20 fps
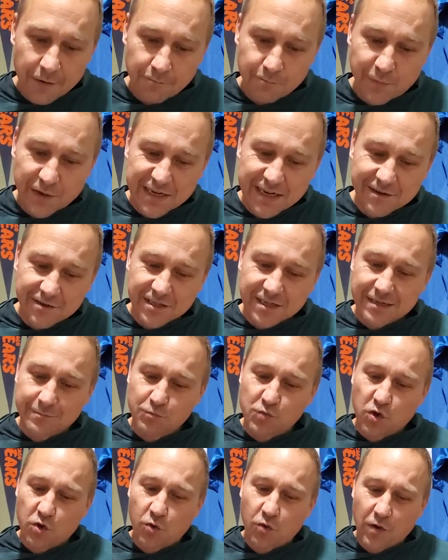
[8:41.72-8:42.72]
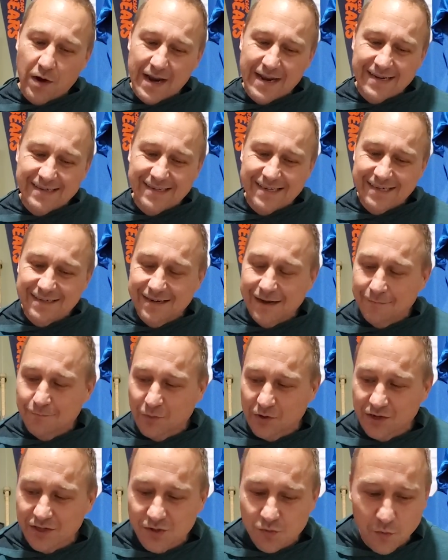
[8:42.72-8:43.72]
But here's some crazy
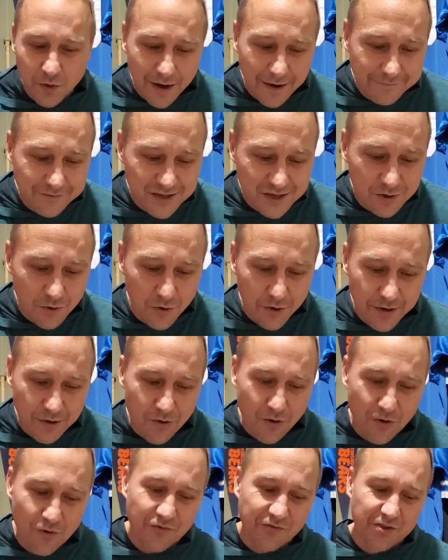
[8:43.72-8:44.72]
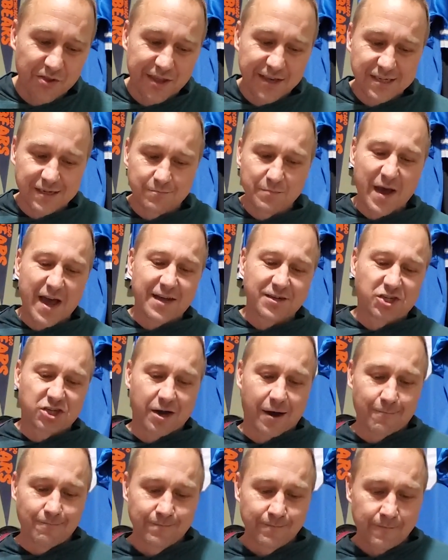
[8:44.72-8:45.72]
numbers when I was going over this
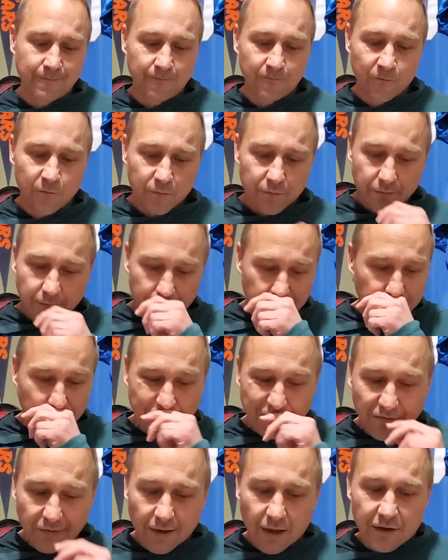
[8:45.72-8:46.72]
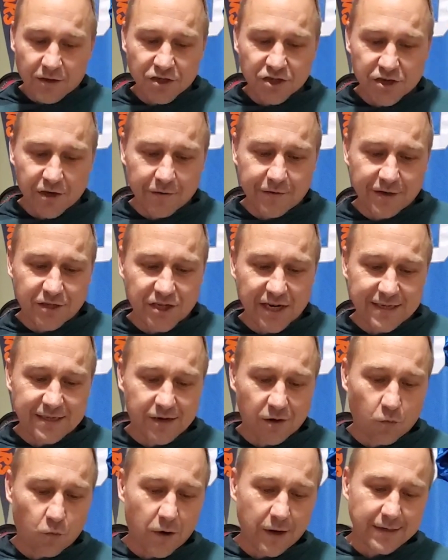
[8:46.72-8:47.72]
matchup. Sure, the Jets
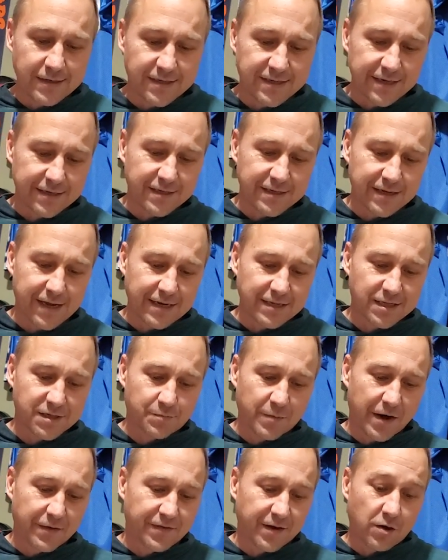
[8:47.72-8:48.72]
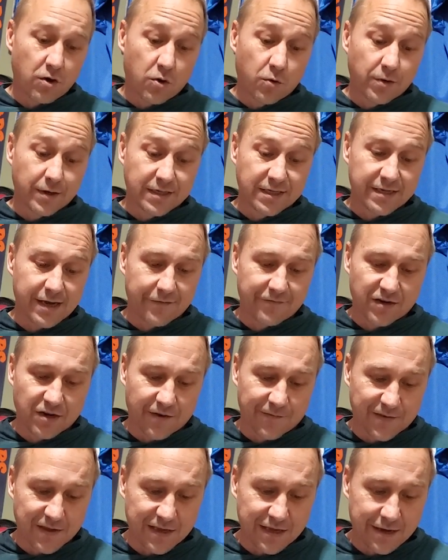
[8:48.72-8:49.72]
are 1 and 6 against spread. They're 0 and 7
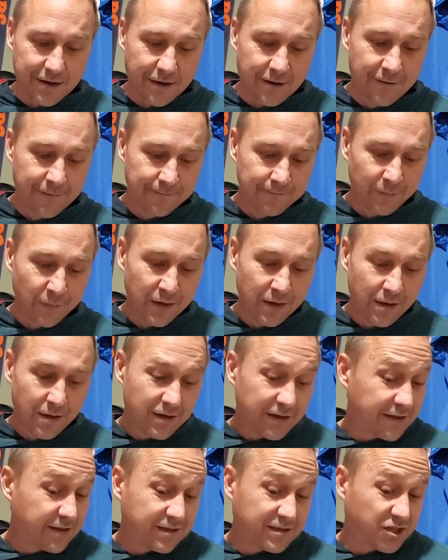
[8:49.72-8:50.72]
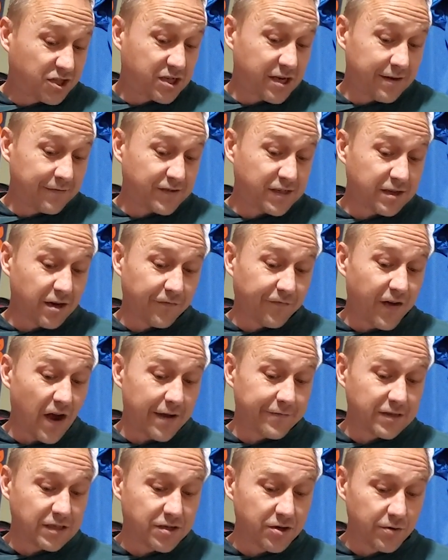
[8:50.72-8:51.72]
on the year. Chiefs, they're
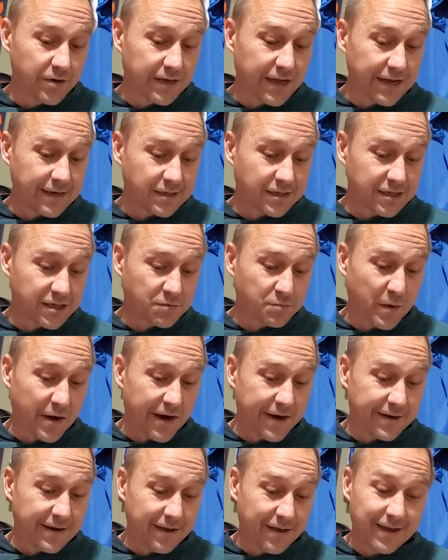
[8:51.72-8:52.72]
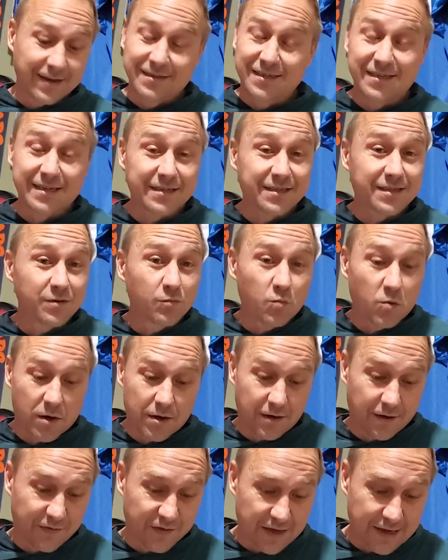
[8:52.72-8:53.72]
5 and 2 against the spread and 6 and 1
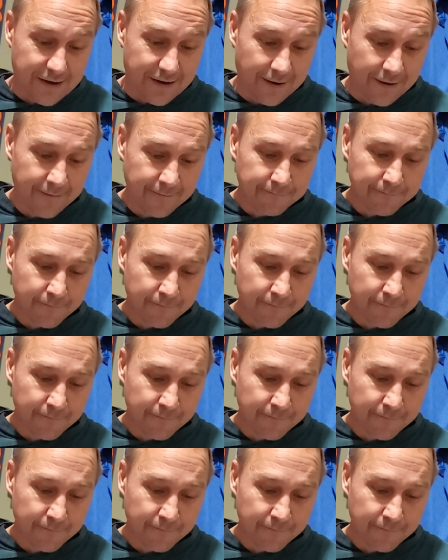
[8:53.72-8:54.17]
on the year.